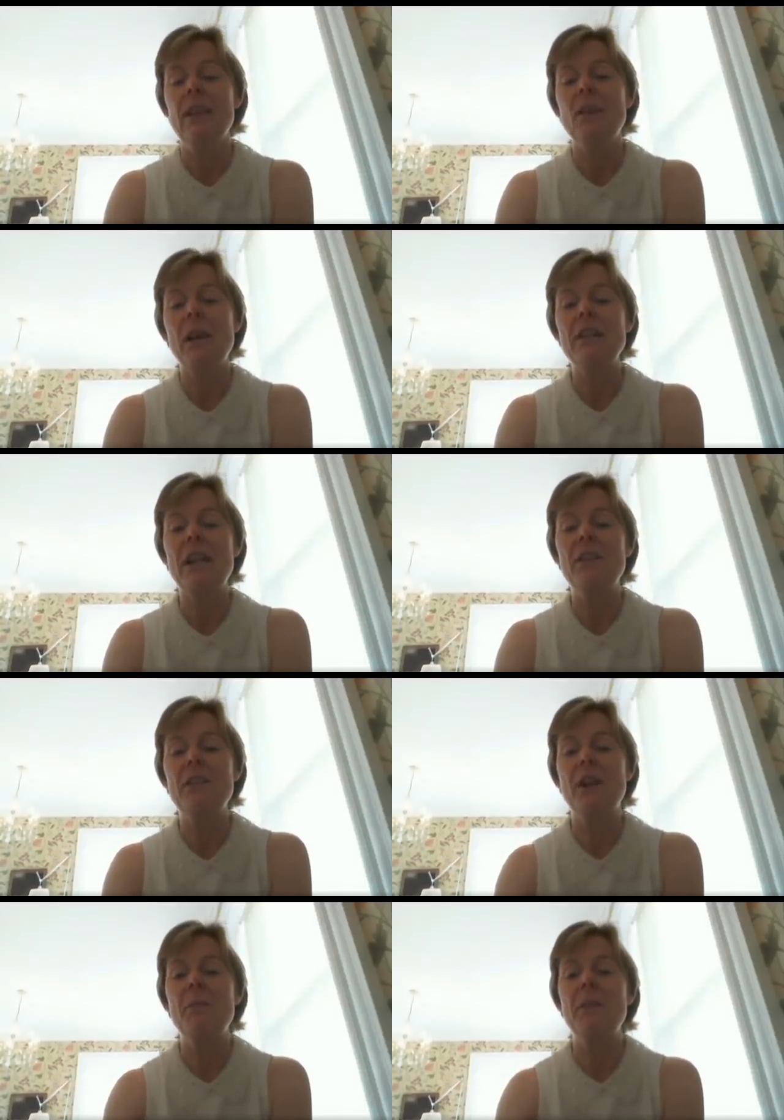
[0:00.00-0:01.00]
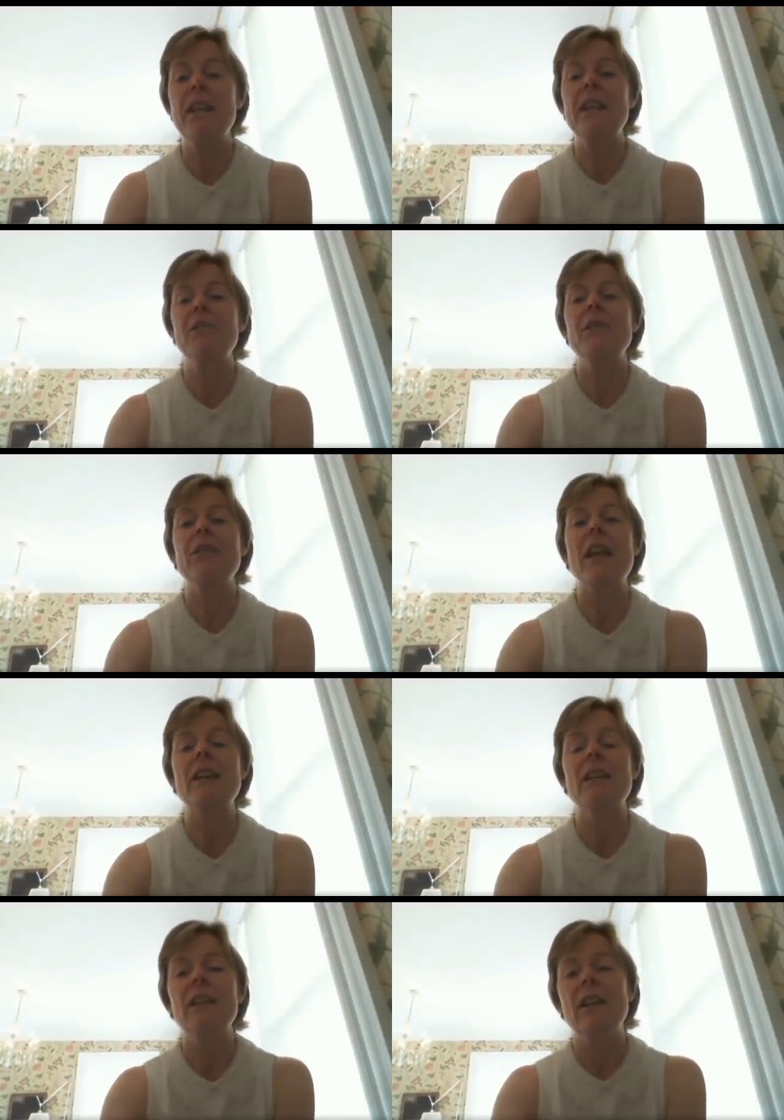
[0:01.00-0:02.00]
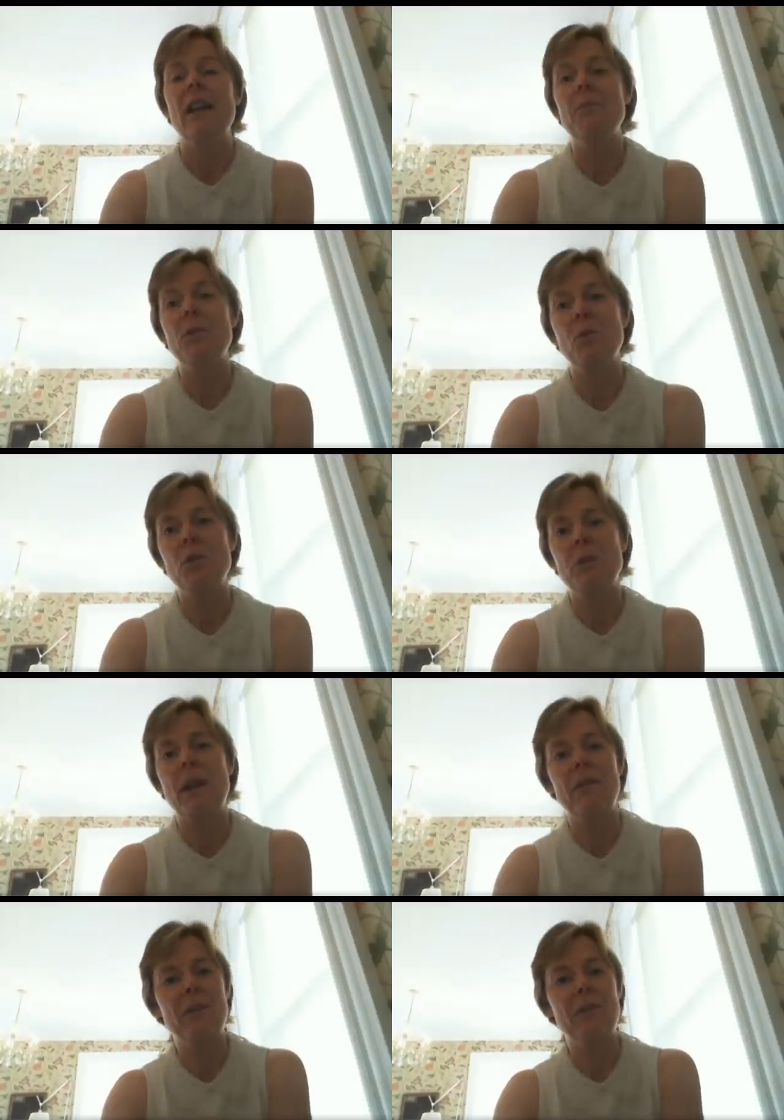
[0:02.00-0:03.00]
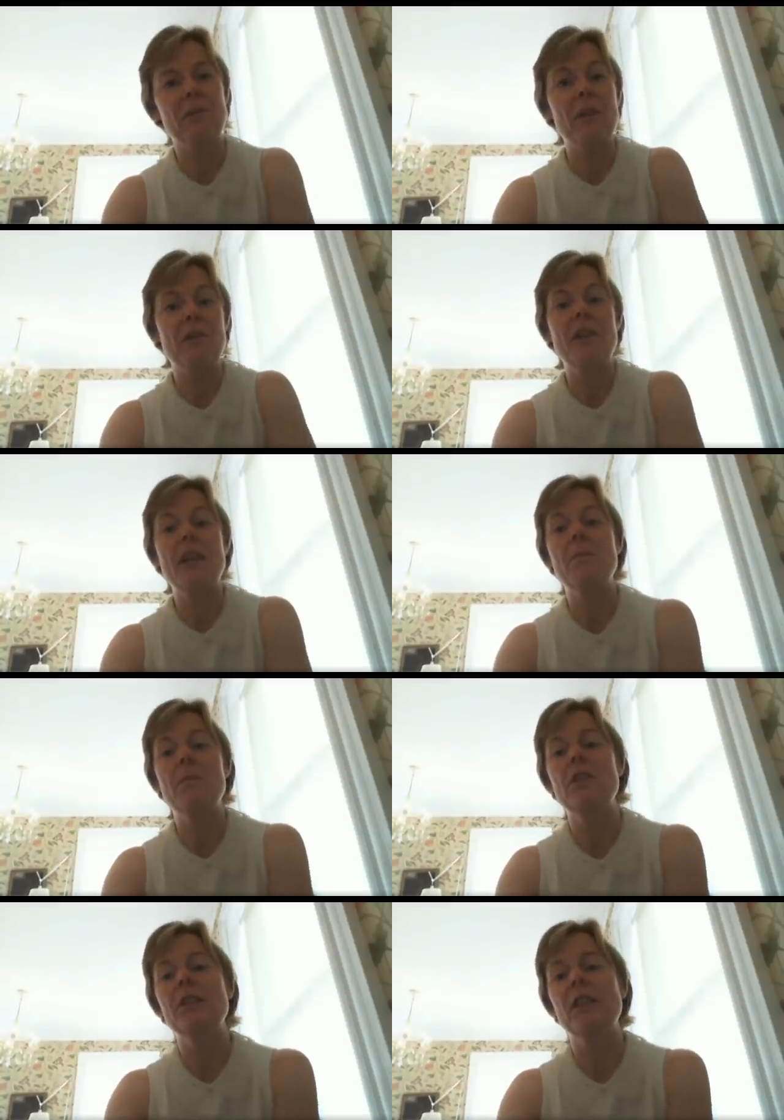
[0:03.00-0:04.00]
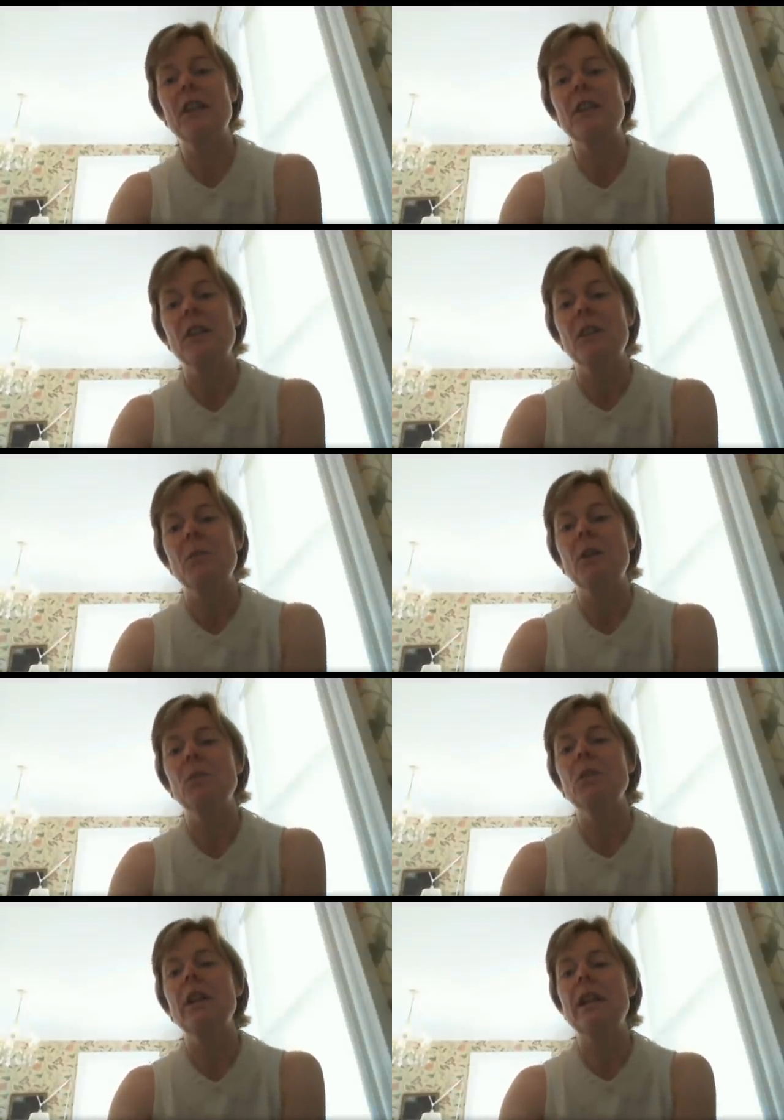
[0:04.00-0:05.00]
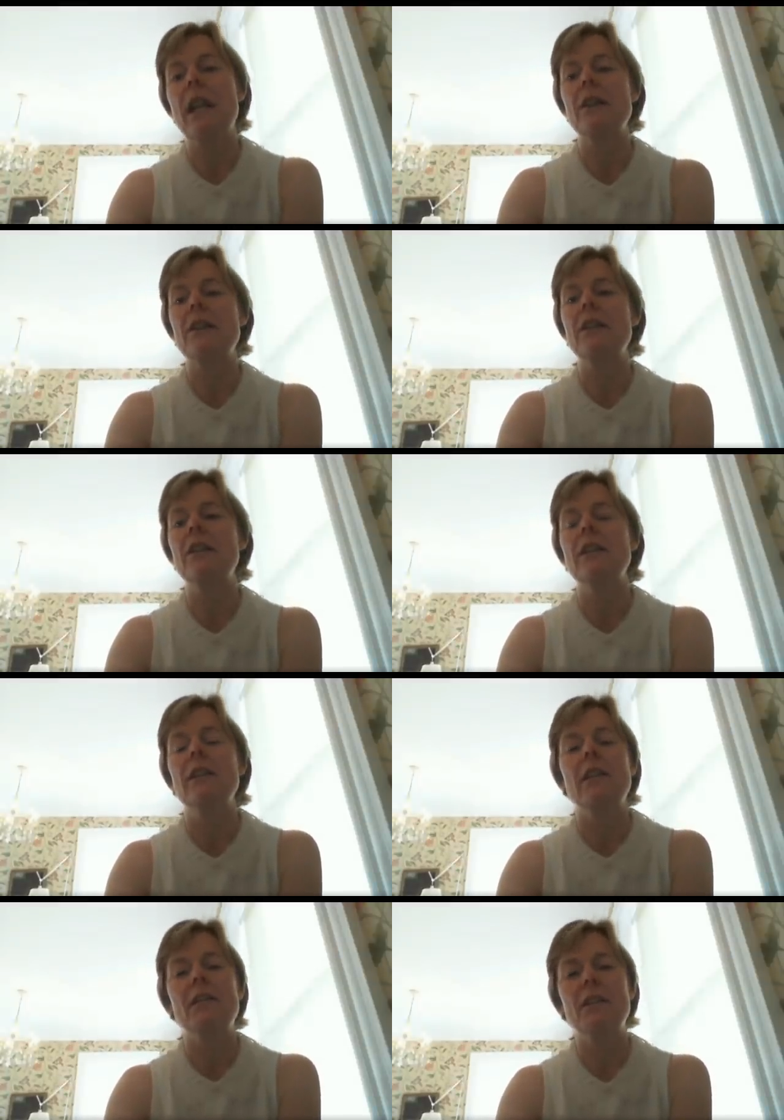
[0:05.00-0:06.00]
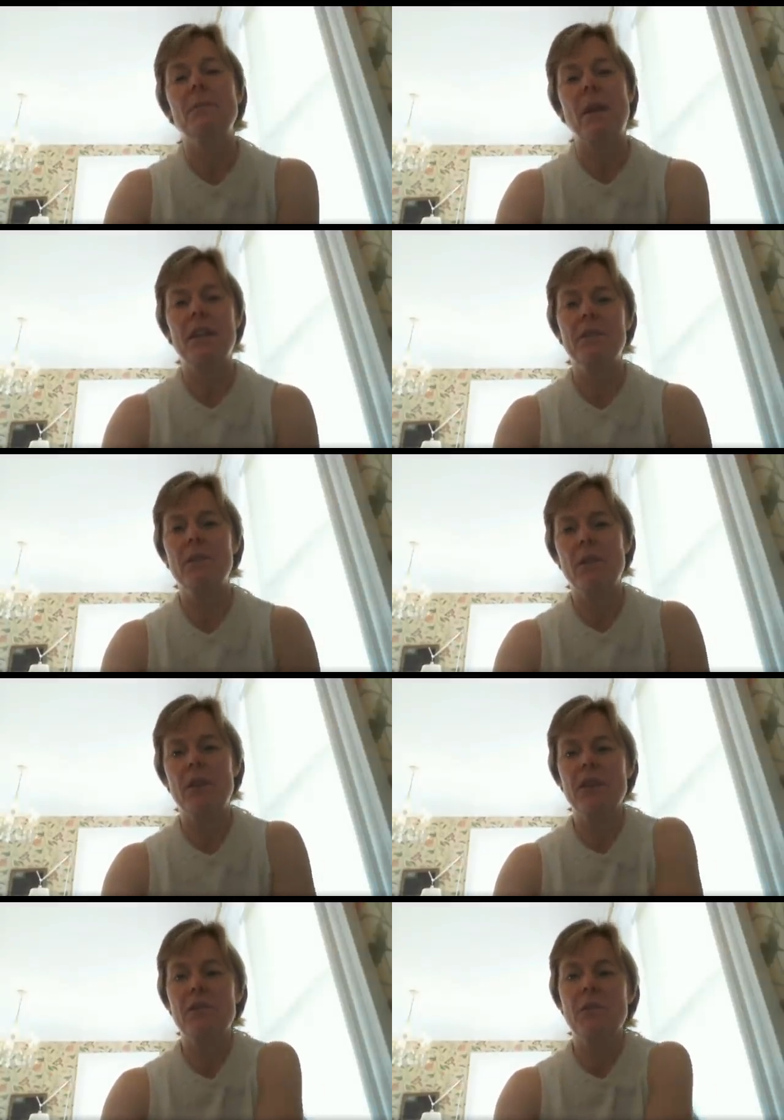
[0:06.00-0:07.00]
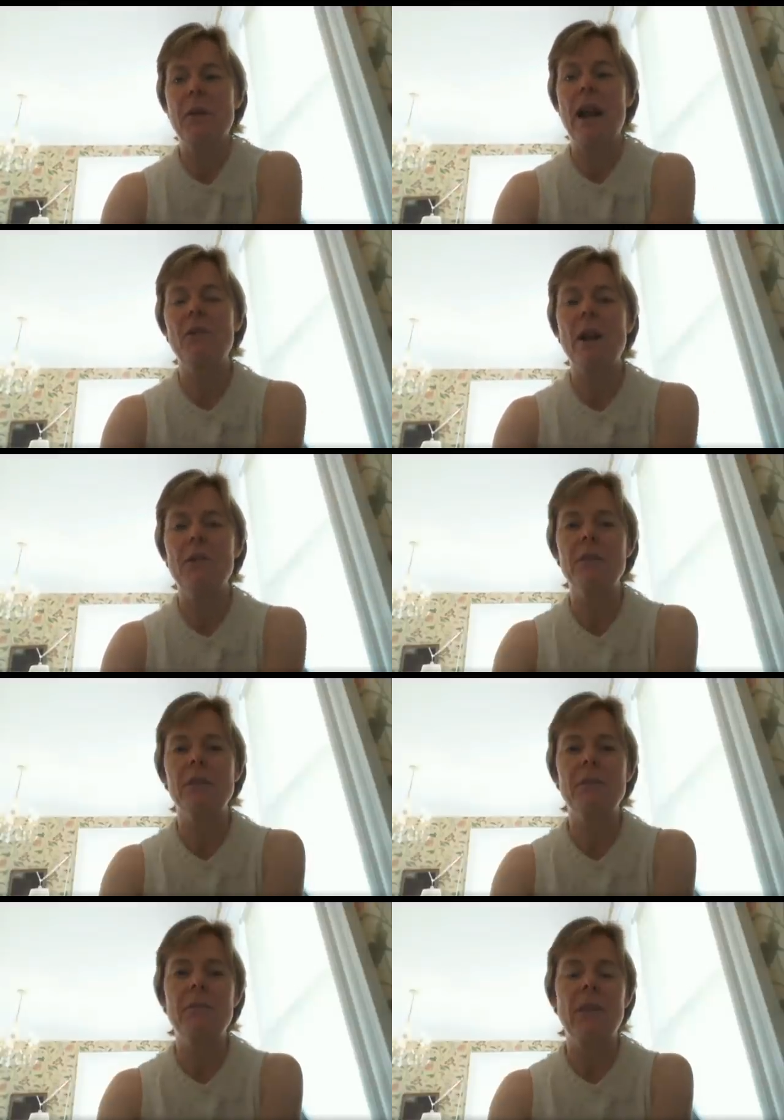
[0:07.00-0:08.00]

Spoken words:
Yawande at the very beginning of the day talked about this very theme. She said, we're all connected, irrespective of our different backgrounds.